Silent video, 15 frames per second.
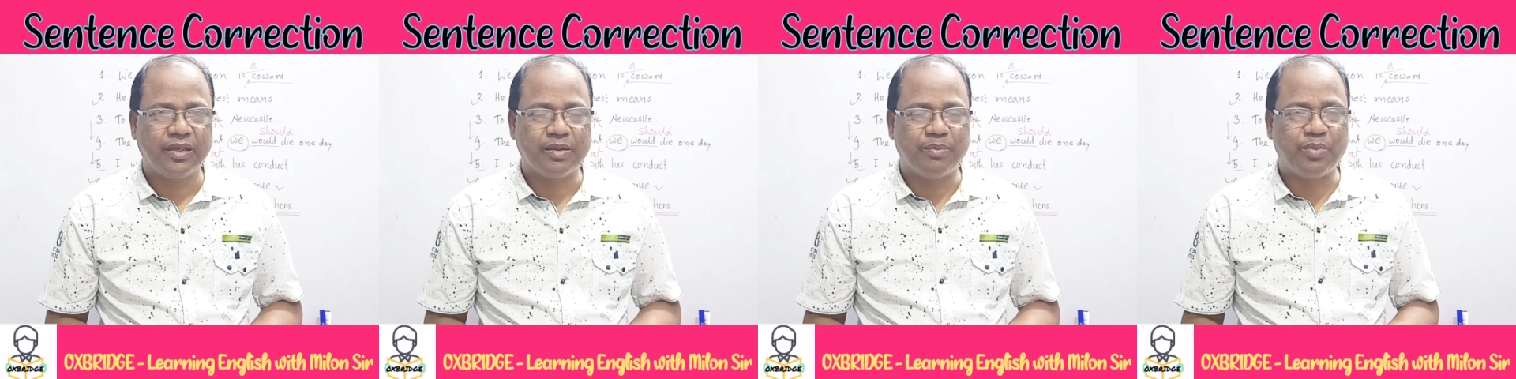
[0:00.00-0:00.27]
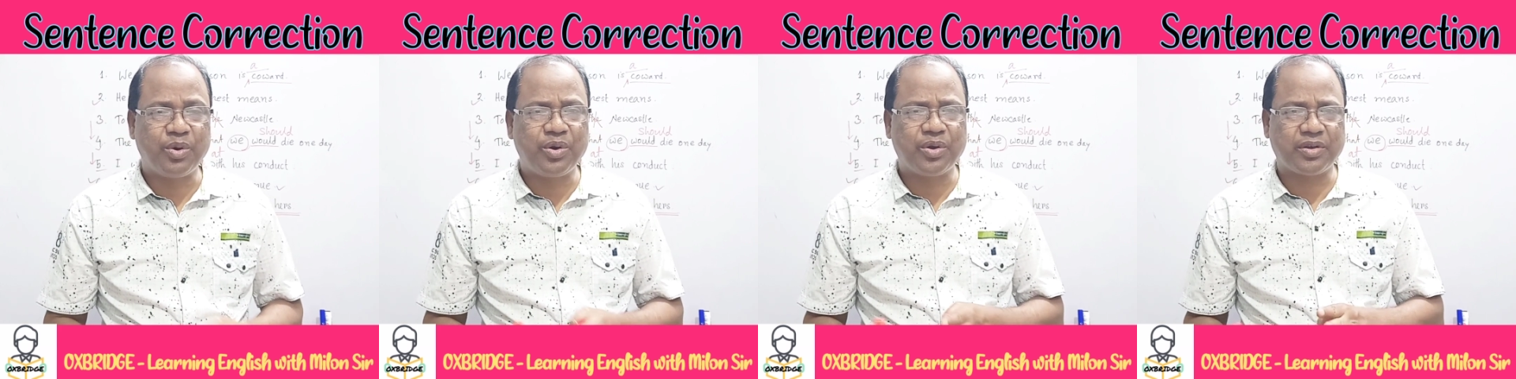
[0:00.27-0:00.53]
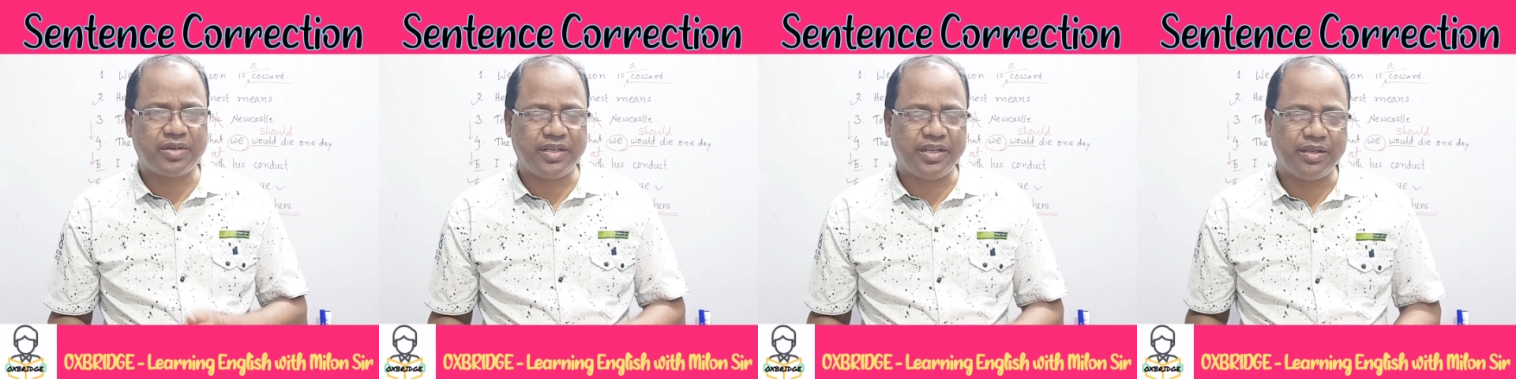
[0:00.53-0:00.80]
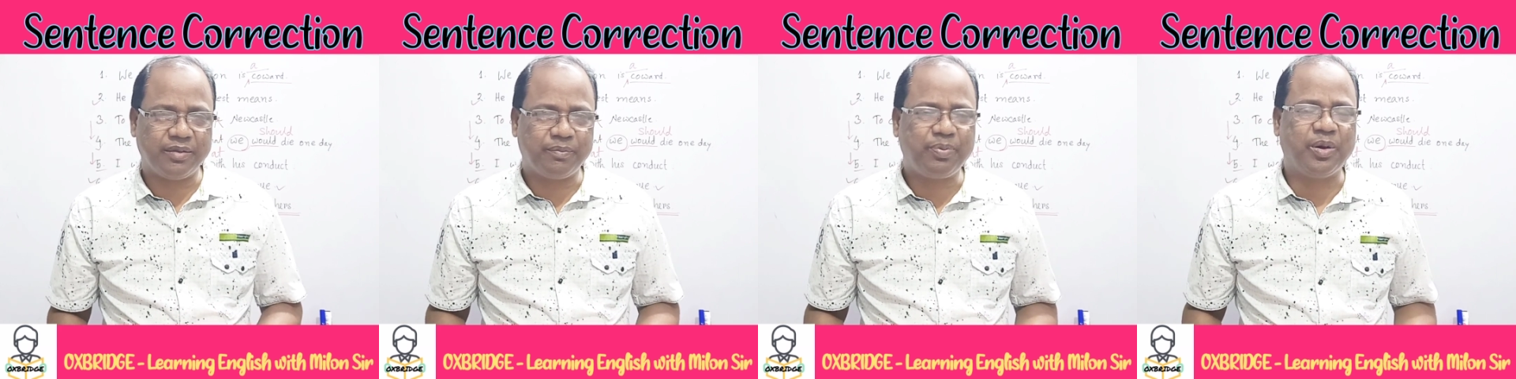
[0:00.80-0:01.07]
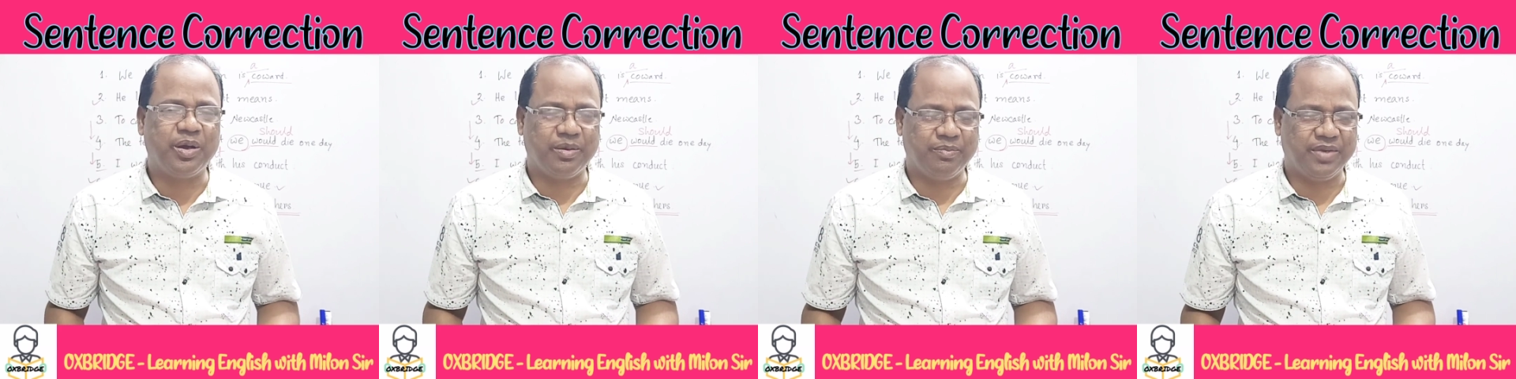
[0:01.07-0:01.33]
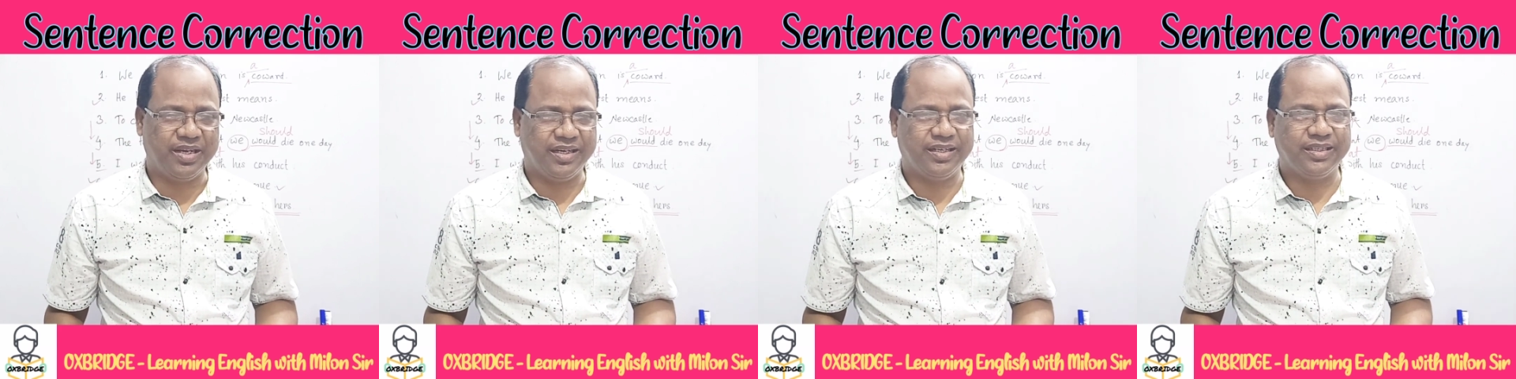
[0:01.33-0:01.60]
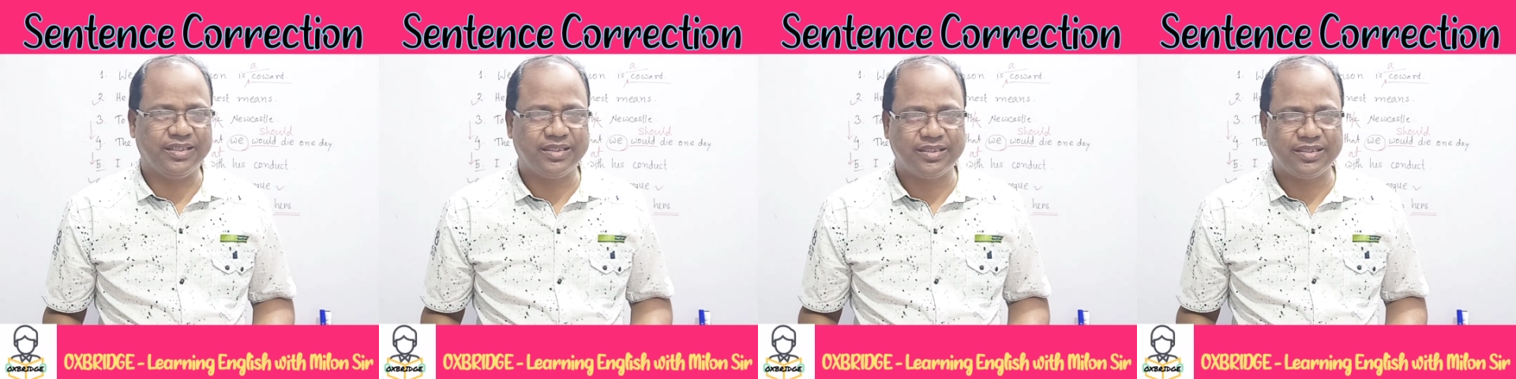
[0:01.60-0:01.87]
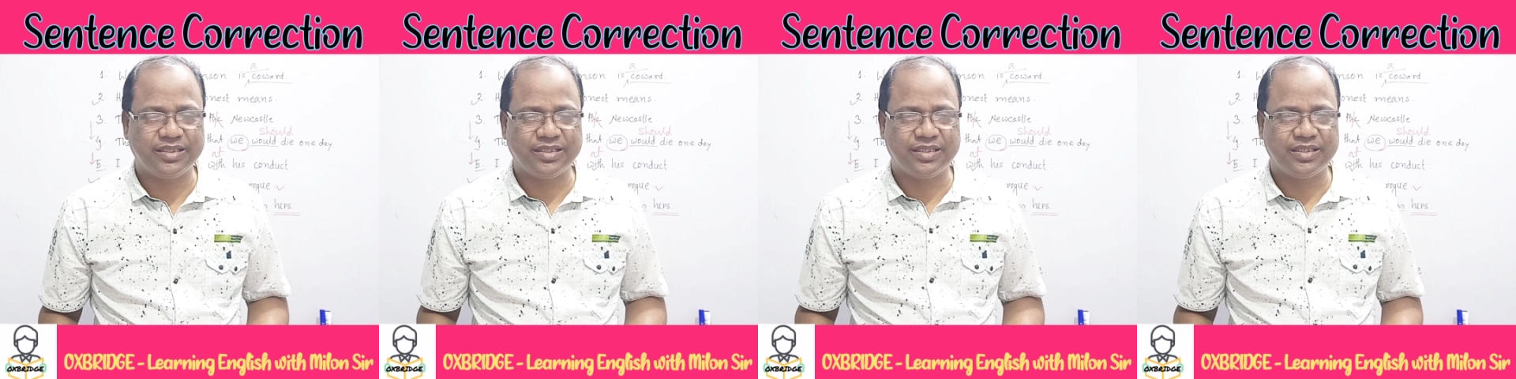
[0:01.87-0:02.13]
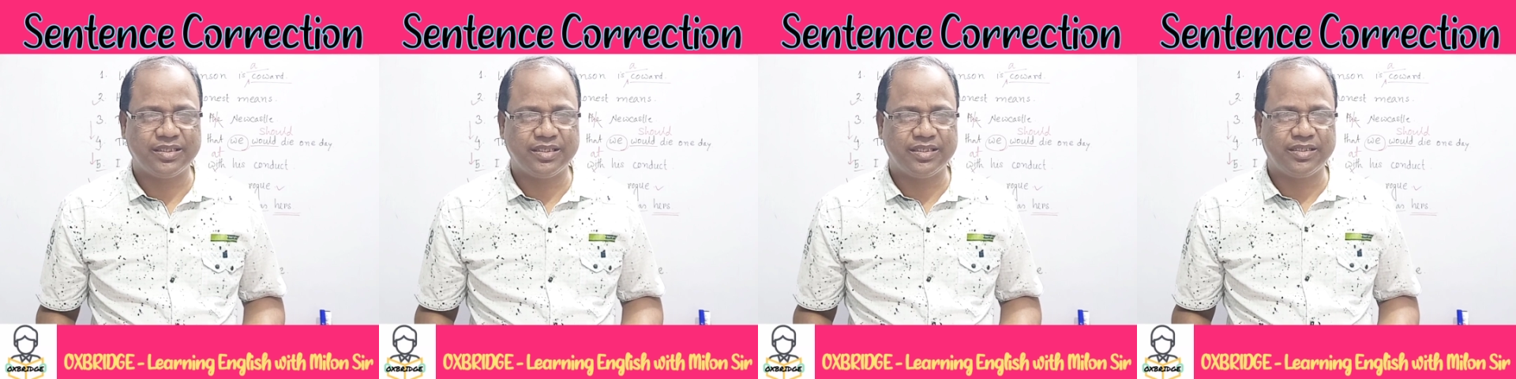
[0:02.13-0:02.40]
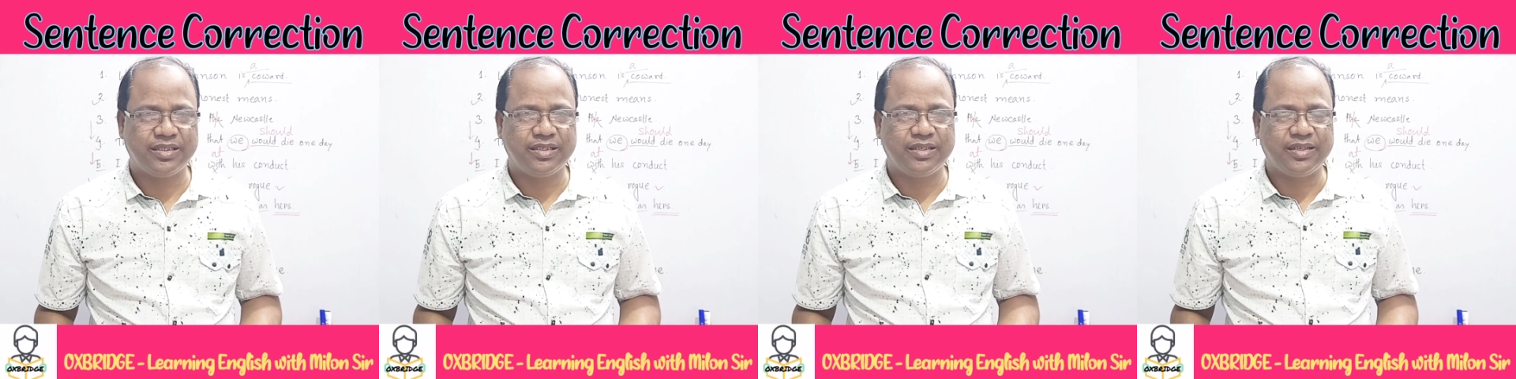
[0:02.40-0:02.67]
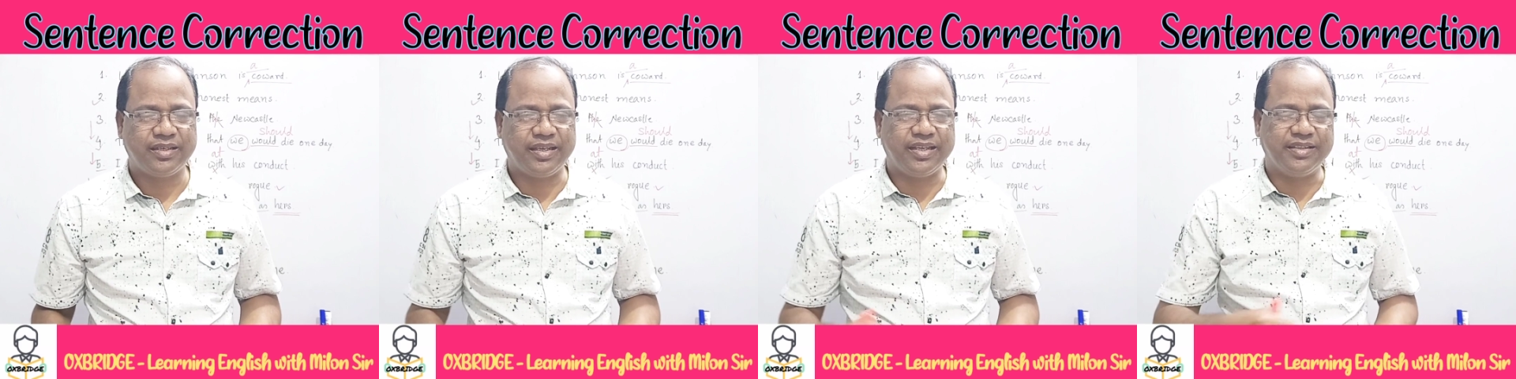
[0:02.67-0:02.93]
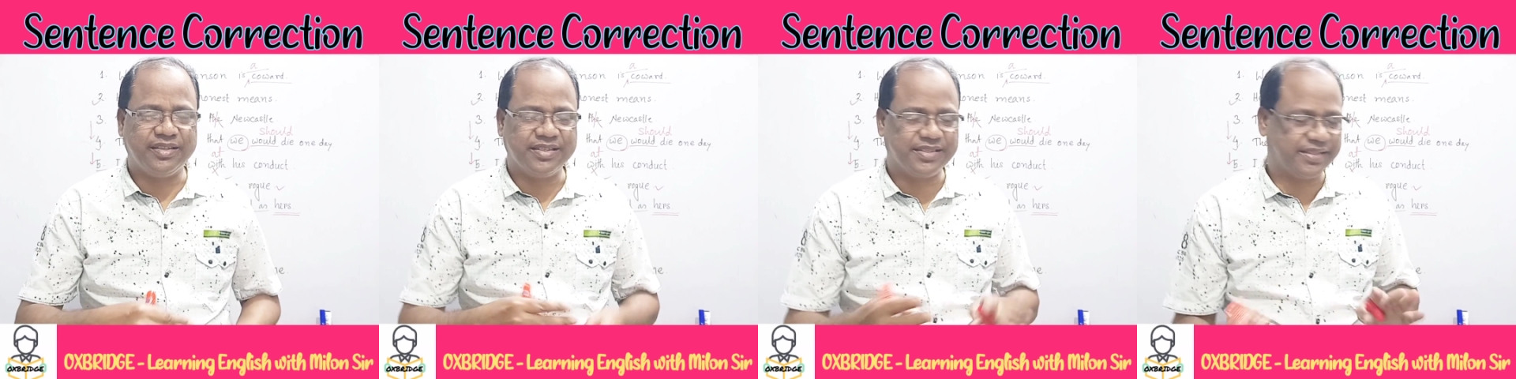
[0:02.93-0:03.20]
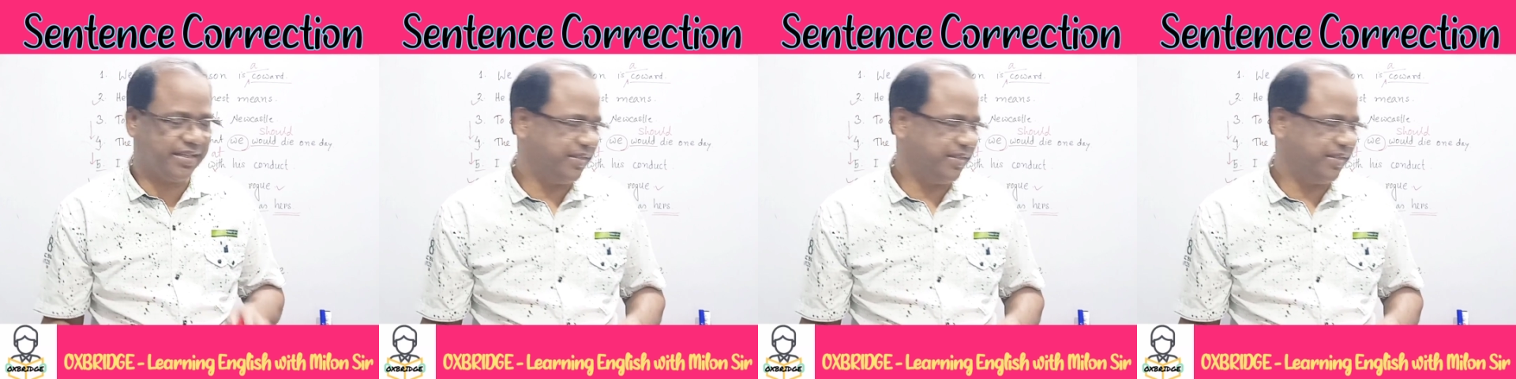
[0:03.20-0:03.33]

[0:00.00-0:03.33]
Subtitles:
more formal in this